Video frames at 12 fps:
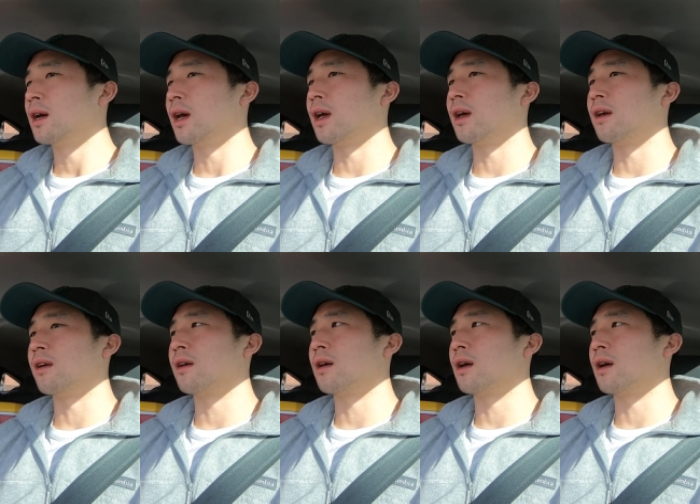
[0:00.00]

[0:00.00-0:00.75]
A